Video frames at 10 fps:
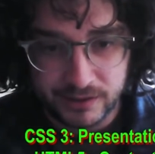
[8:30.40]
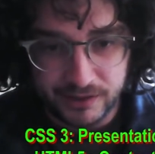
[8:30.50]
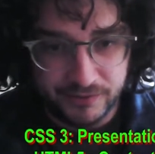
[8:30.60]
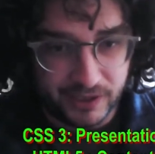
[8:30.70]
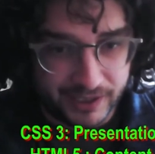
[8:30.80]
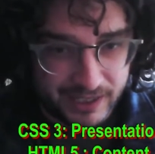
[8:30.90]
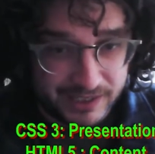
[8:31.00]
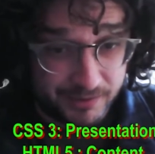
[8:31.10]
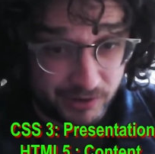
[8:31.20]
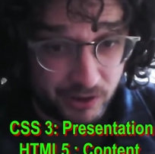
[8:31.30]
defining
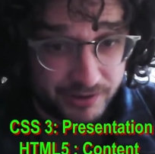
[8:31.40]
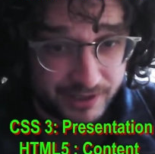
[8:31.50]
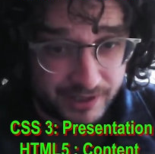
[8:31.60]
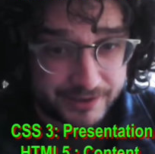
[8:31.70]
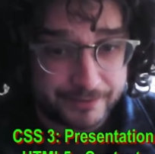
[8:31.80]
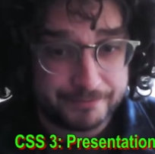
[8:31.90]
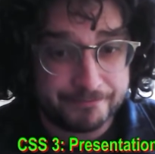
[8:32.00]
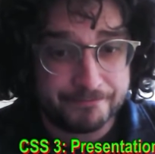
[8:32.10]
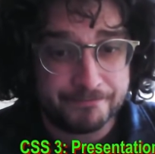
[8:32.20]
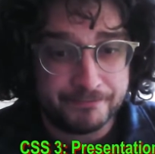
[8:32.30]
HTML content
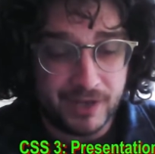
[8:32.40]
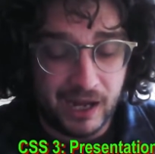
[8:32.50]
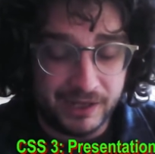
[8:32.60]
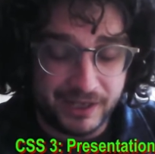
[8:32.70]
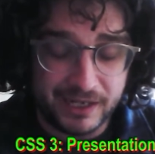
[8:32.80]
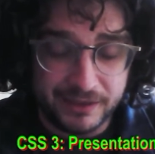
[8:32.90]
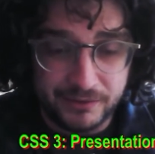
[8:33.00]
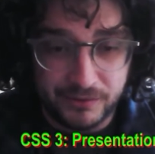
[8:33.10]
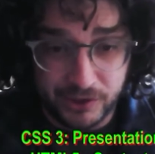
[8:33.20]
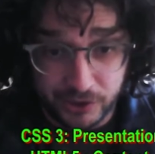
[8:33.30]
and
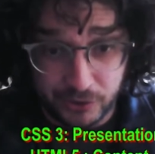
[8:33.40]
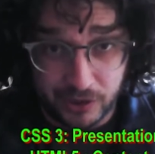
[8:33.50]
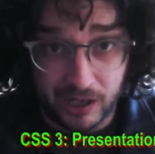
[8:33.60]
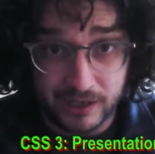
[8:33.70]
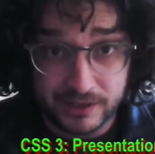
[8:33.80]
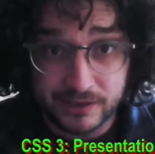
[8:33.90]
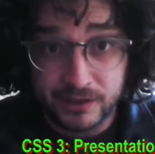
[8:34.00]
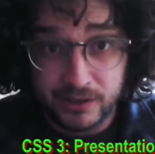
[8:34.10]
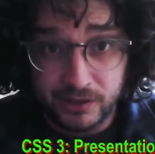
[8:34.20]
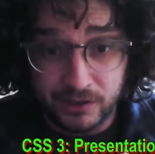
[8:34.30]
getting you guys
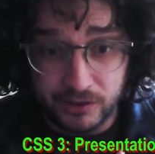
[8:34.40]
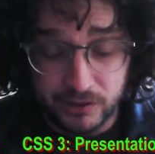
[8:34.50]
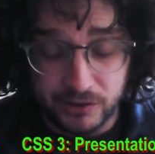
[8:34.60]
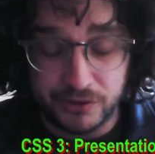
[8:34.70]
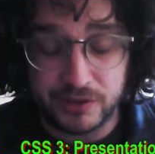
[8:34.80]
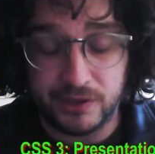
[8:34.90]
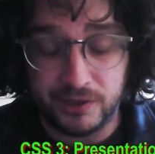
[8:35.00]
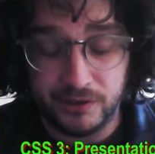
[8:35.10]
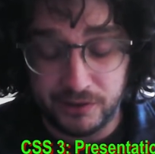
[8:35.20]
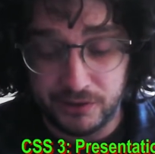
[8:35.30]
used to
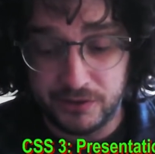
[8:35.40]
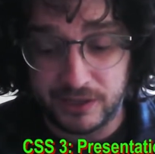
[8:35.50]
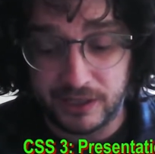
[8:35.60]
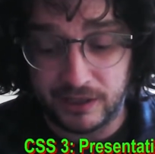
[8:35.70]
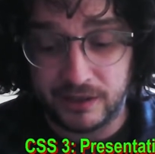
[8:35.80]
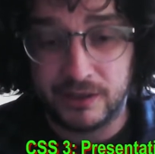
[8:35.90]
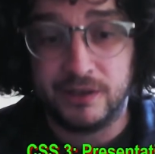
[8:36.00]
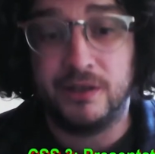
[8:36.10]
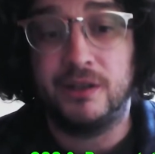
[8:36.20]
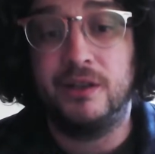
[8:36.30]
using
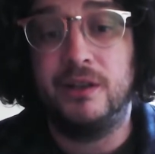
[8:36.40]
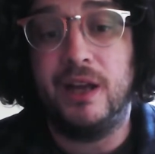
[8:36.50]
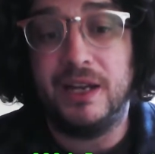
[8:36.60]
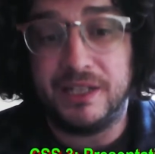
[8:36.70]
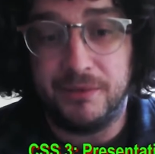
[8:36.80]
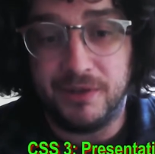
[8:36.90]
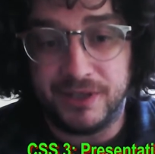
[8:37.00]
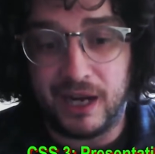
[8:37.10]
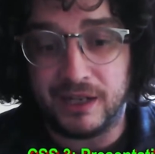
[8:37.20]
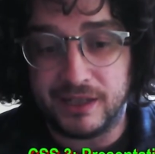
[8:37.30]
HTML
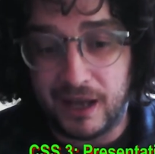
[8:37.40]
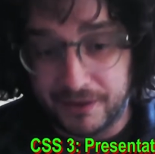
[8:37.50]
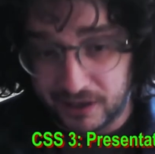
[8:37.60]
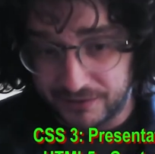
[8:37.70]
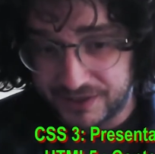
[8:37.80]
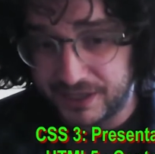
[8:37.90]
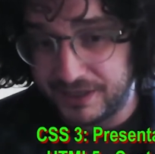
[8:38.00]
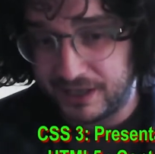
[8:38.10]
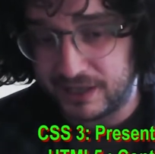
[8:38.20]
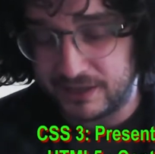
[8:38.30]
tags and the kind of
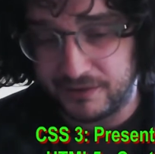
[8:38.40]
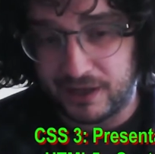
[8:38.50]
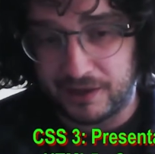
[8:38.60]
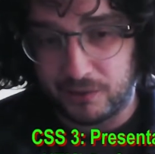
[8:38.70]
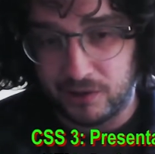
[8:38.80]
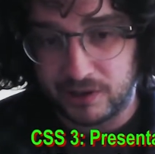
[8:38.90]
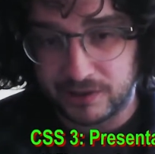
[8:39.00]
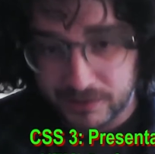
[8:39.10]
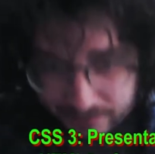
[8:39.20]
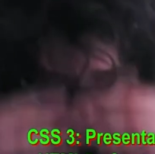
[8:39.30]
syntax of how that works.